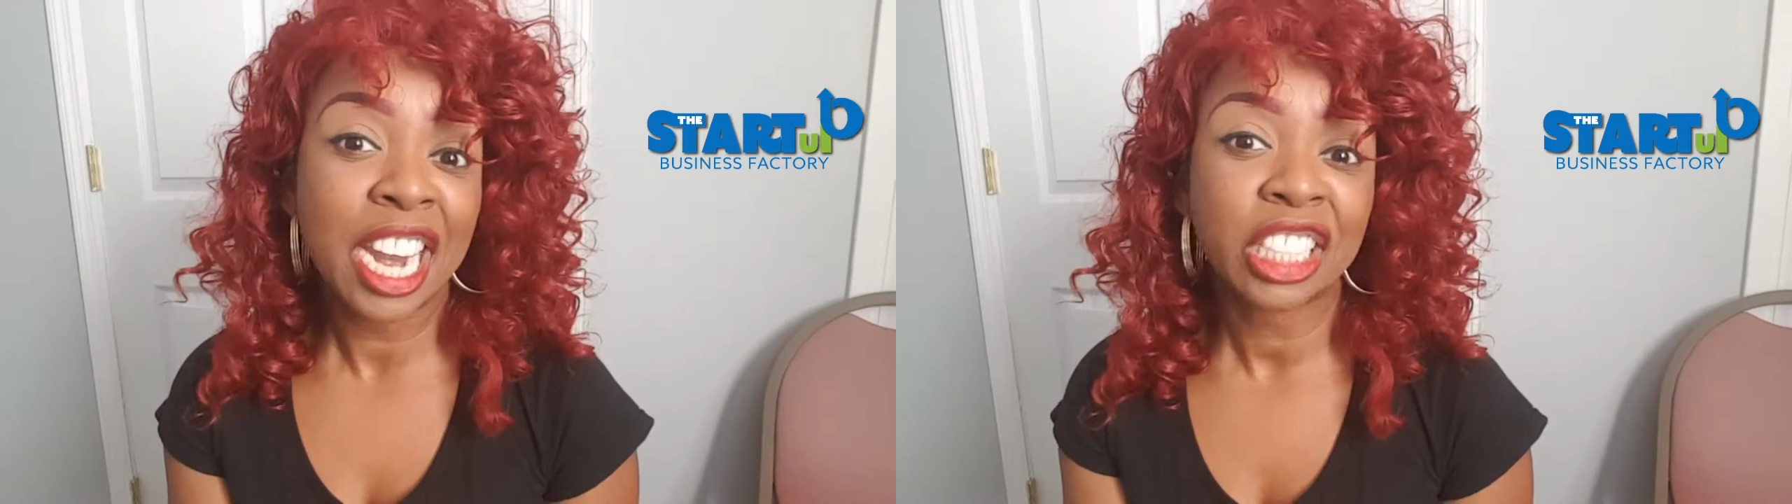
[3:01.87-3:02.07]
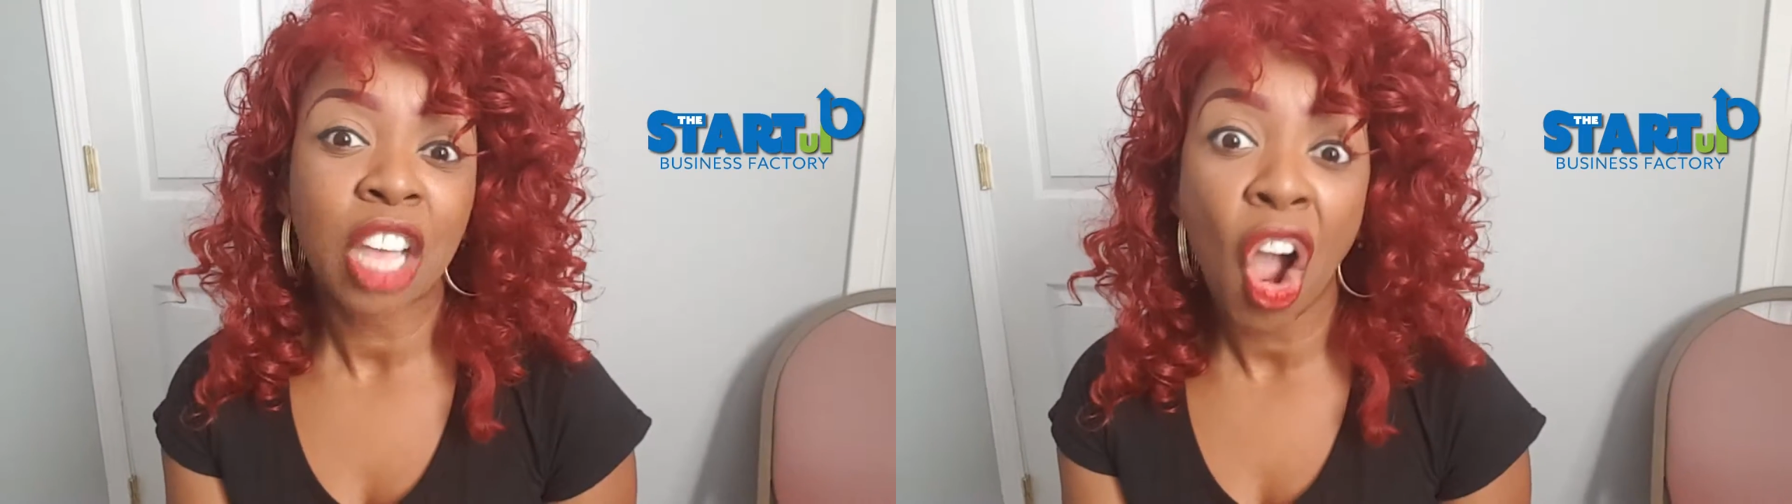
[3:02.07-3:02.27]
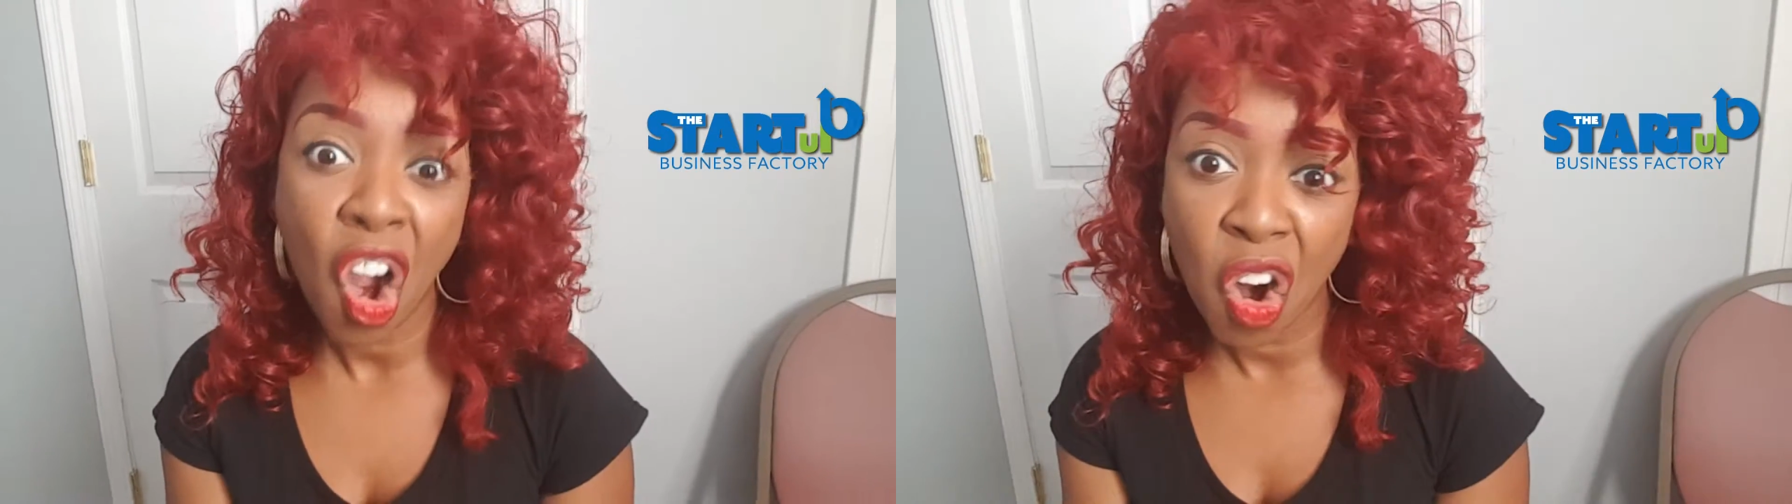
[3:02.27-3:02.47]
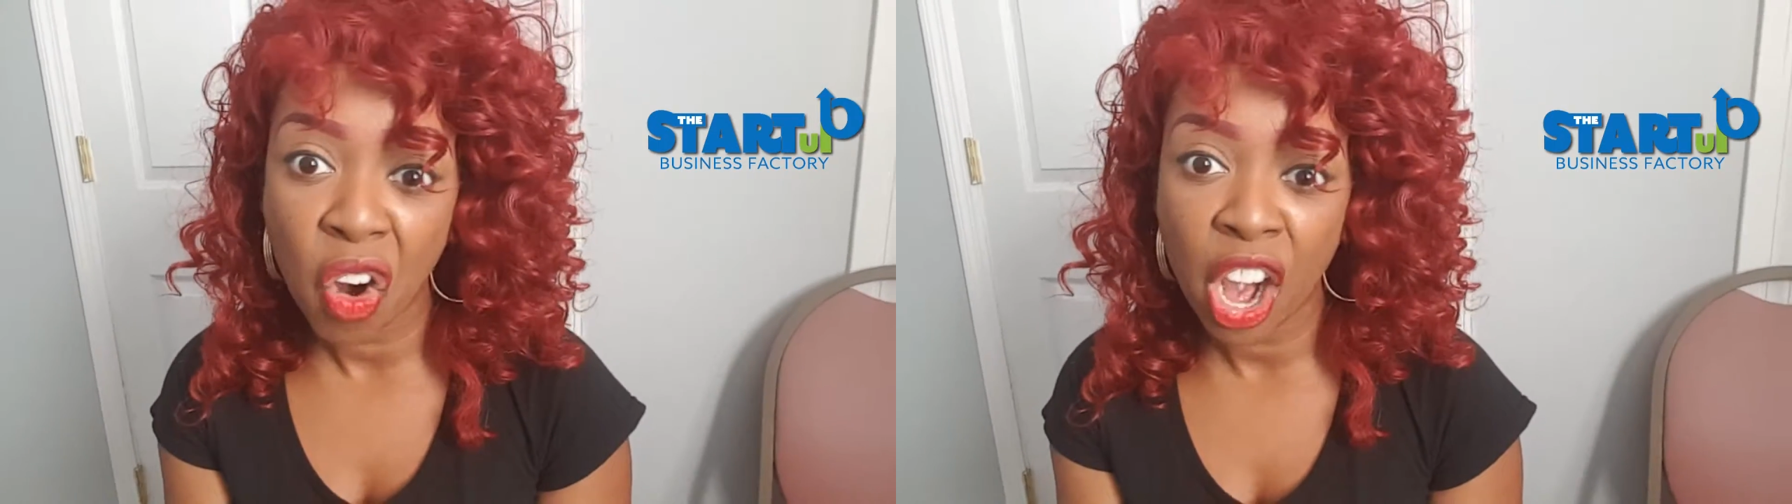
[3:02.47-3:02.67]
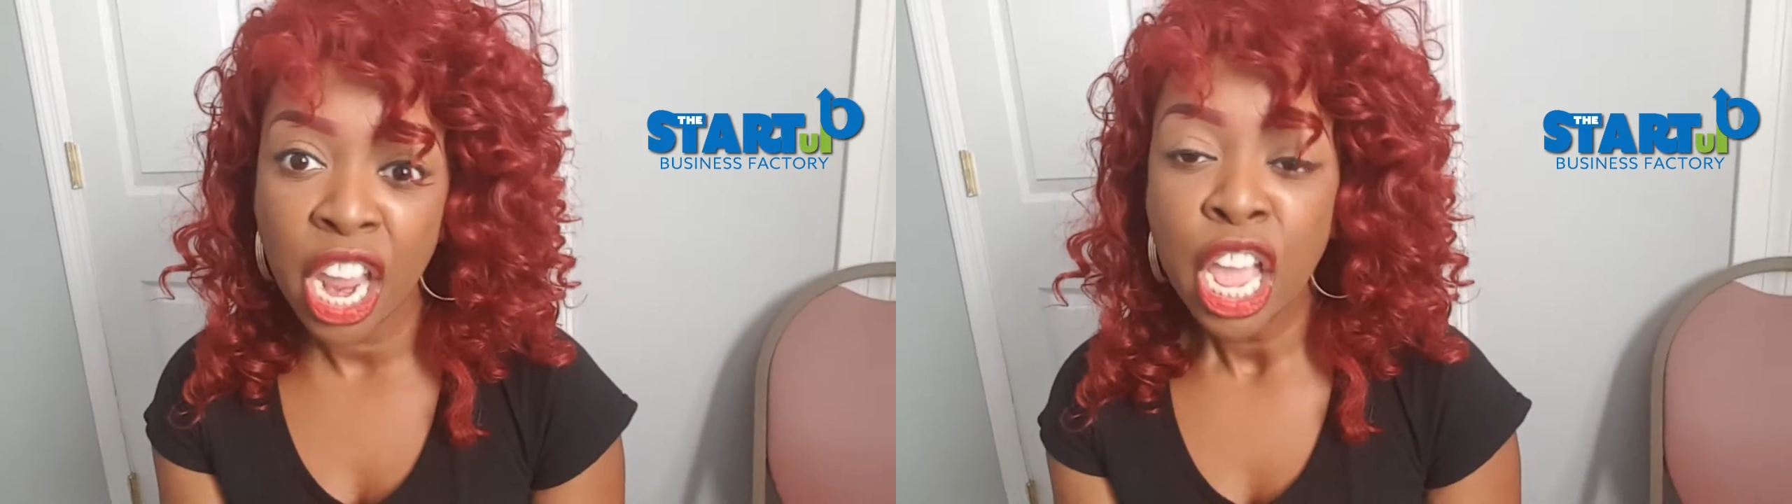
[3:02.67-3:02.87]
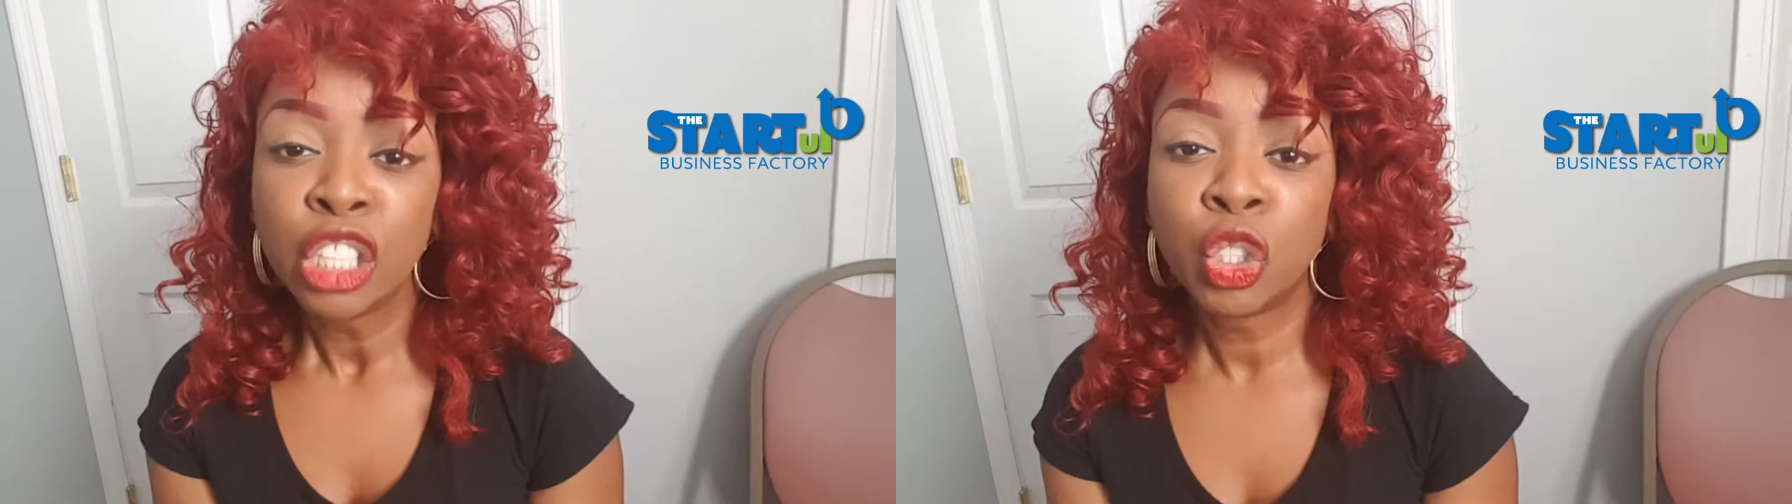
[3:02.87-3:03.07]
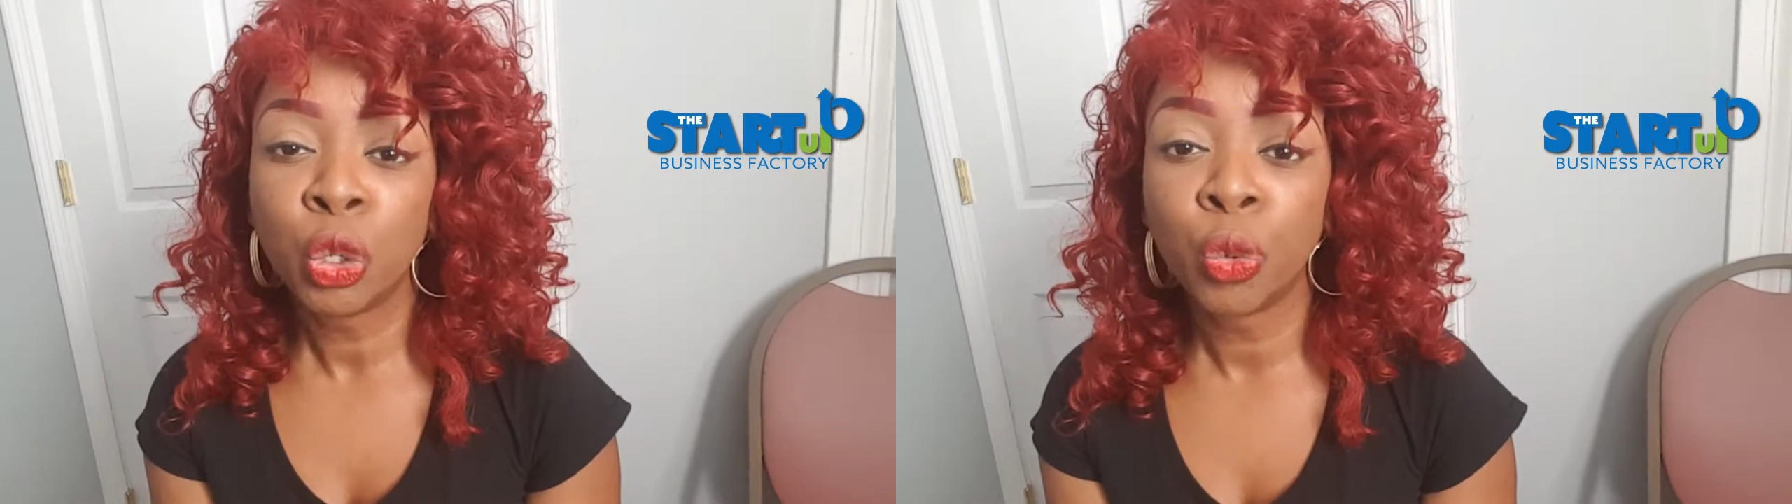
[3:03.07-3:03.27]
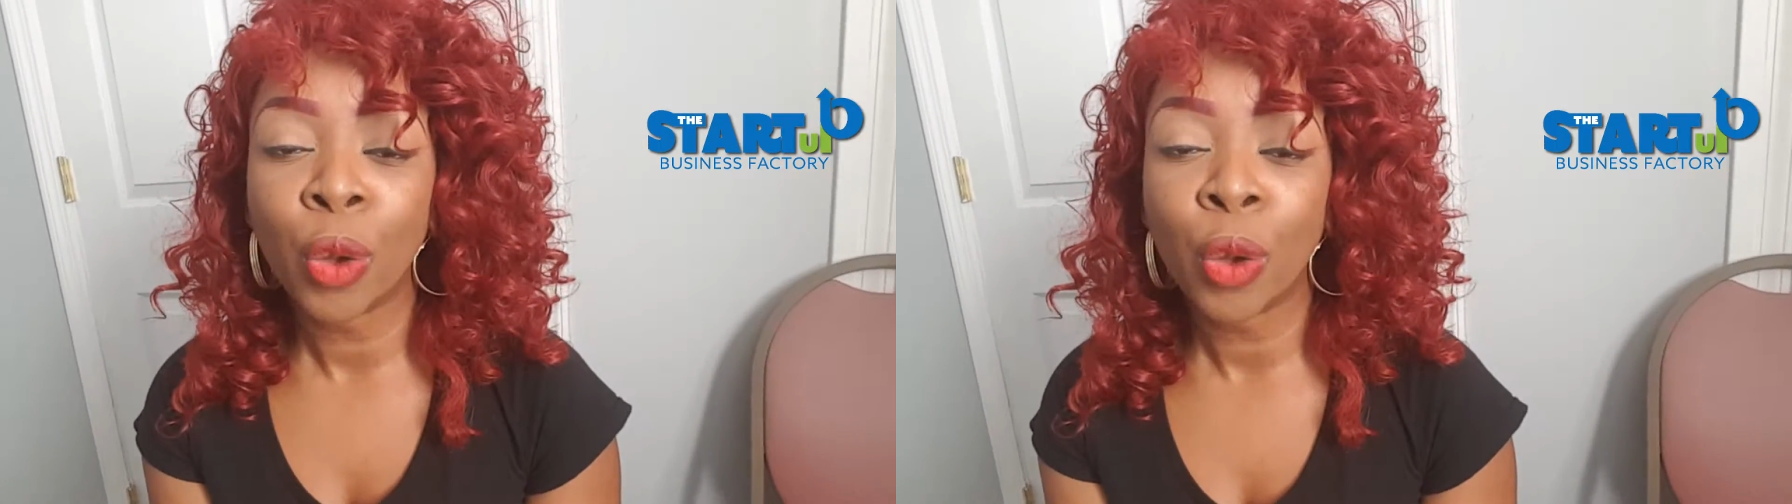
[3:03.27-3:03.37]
And it's hard to